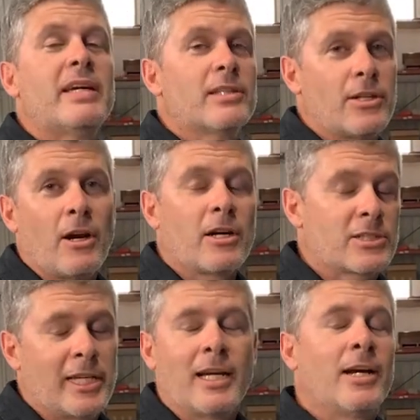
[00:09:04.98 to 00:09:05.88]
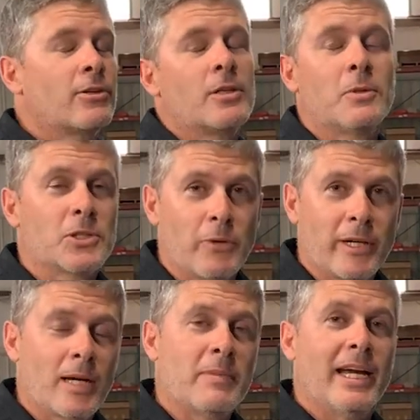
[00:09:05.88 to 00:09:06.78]
in the dark, saying, I don't know what's going
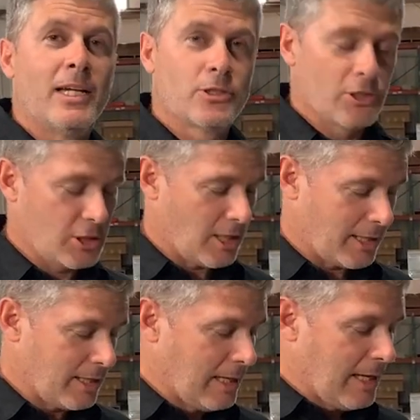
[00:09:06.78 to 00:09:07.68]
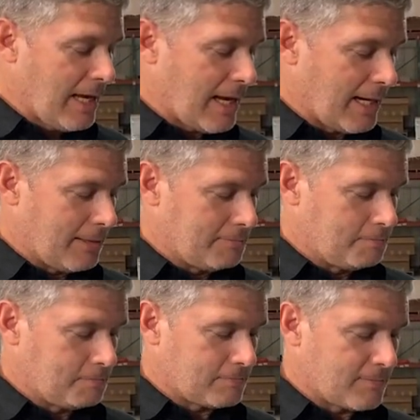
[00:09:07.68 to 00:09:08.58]
on. My engine is gone.
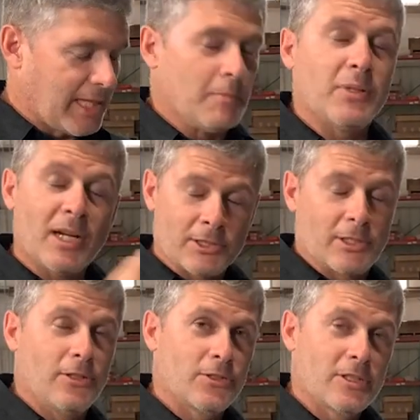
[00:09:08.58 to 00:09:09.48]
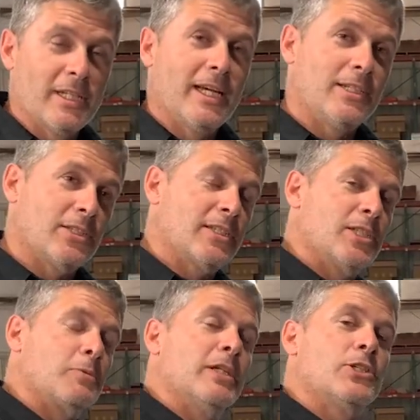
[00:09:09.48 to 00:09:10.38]
And it blocks those and just
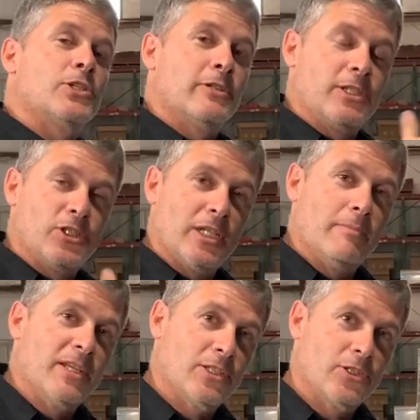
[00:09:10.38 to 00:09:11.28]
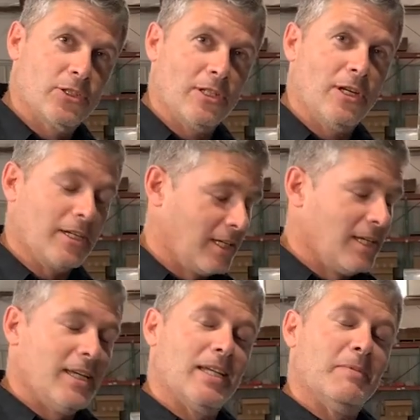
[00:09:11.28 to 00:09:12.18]
sends reassuring GM messages along
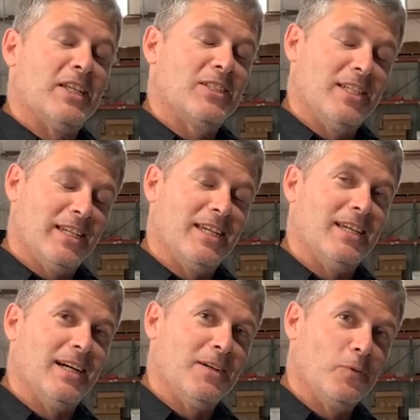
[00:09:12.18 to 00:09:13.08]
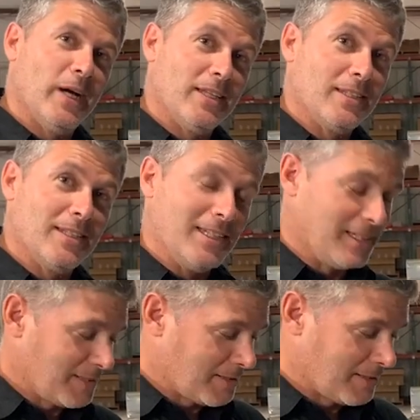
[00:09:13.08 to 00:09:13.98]
in a way that the
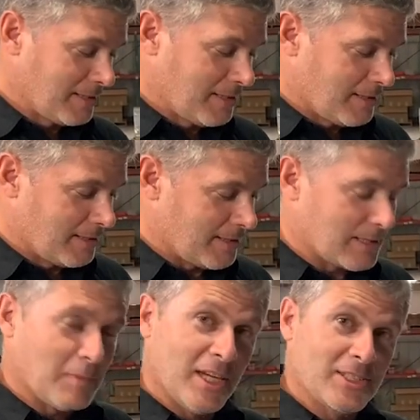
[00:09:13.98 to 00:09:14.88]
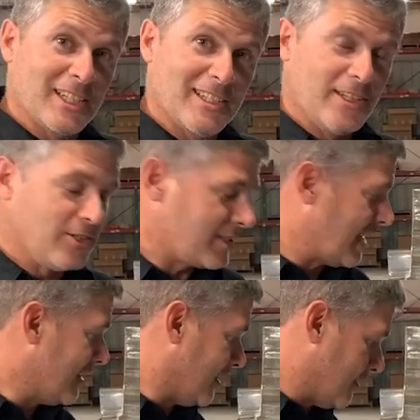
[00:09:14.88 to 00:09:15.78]
Mazda can
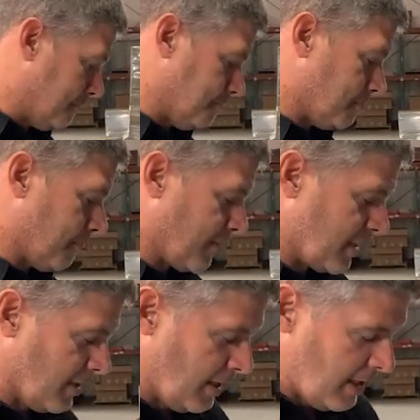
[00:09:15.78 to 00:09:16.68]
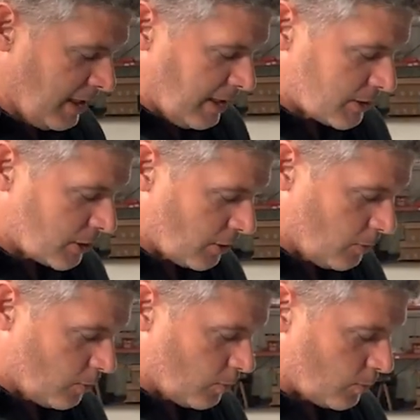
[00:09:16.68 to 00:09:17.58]
understand it.
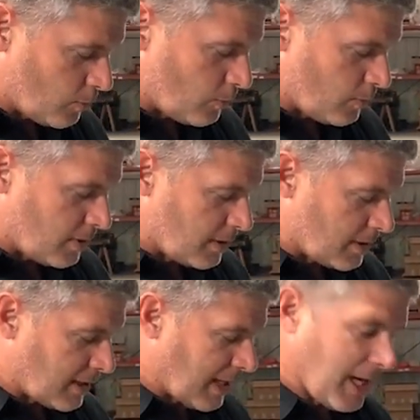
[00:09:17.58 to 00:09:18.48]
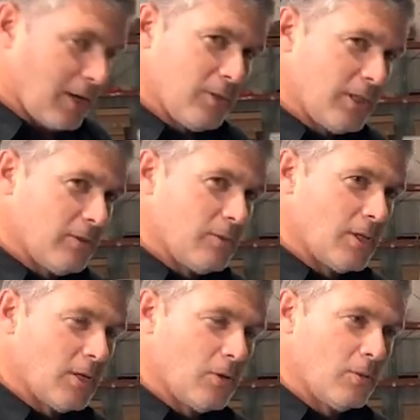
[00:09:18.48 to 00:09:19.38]
So how do you
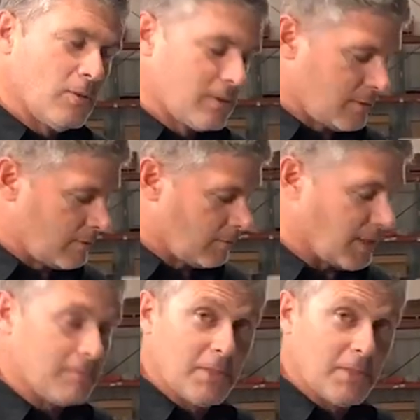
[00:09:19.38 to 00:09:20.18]
know? Well,